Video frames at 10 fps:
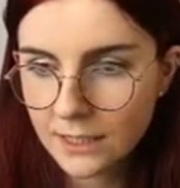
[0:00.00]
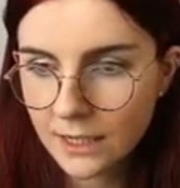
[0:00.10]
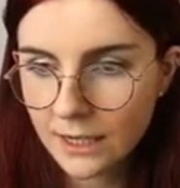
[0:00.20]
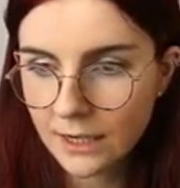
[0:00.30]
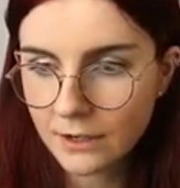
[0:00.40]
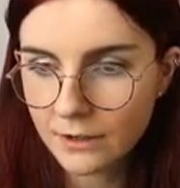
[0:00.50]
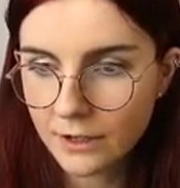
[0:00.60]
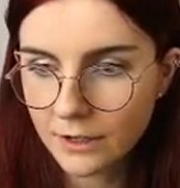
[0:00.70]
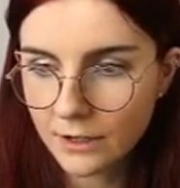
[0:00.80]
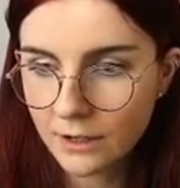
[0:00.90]

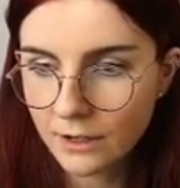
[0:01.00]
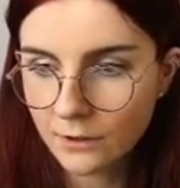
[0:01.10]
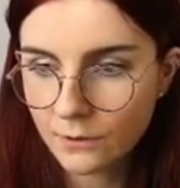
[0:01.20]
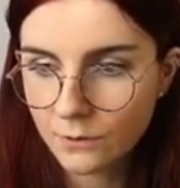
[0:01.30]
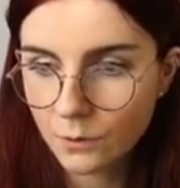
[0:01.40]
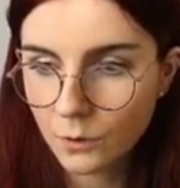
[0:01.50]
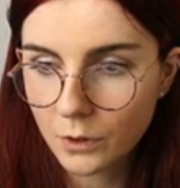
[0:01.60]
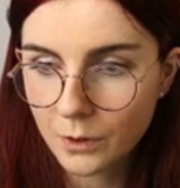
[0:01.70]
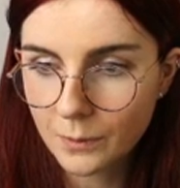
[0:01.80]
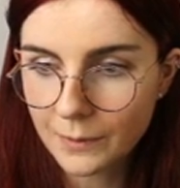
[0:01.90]

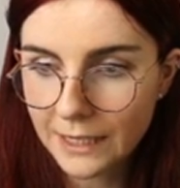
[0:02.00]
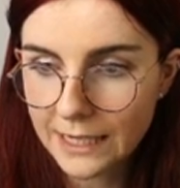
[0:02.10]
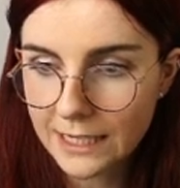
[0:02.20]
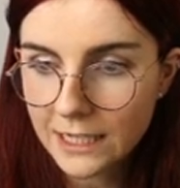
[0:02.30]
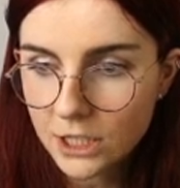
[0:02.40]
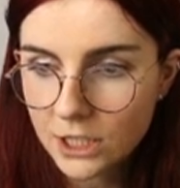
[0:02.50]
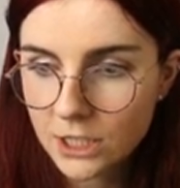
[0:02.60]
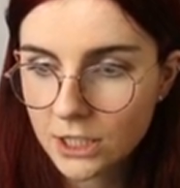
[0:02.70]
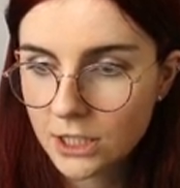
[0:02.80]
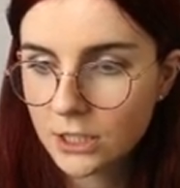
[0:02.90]
Terraform
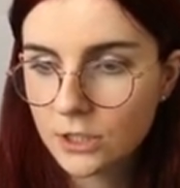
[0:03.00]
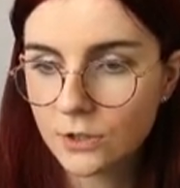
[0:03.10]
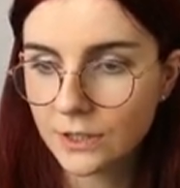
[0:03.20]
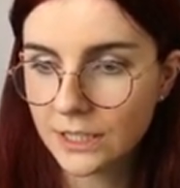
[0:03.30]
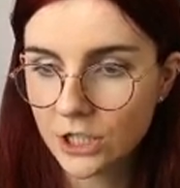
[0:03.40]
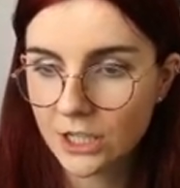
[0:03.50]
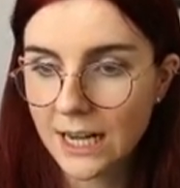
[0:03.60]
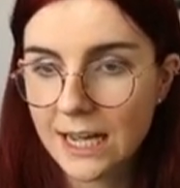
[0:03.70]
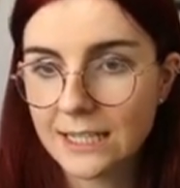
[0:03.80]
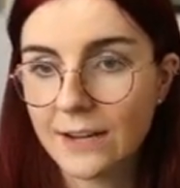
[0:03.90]
init to
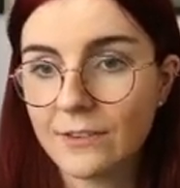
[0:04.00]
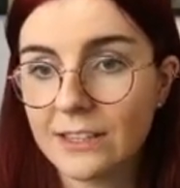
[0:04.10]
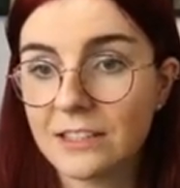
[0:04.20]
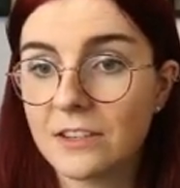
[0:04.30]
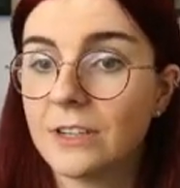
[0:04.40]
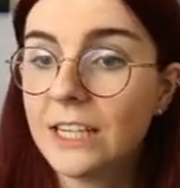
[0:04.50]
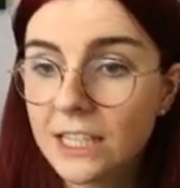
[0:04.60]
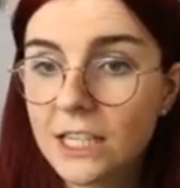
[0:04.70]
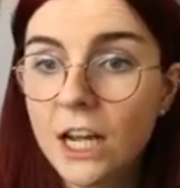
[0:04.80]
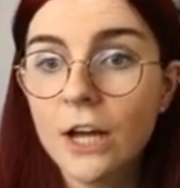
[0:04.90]
initialize everything that we
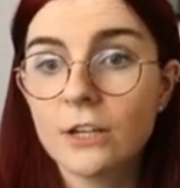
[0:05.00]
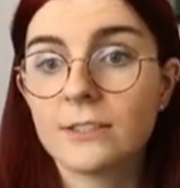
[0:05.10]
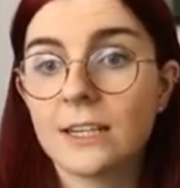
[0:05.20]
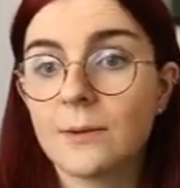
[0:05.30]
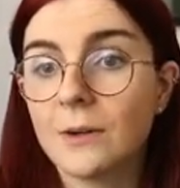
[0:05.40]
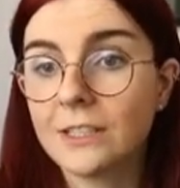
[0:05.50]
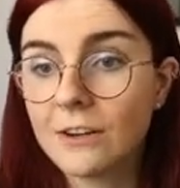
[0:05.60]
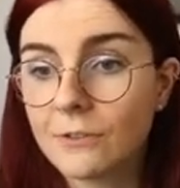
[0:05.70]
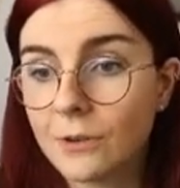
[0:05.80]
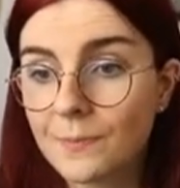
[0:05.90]
need to set up our
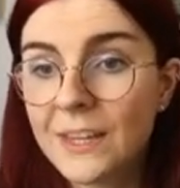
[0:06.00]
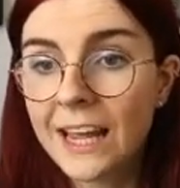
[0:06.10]
Terraform.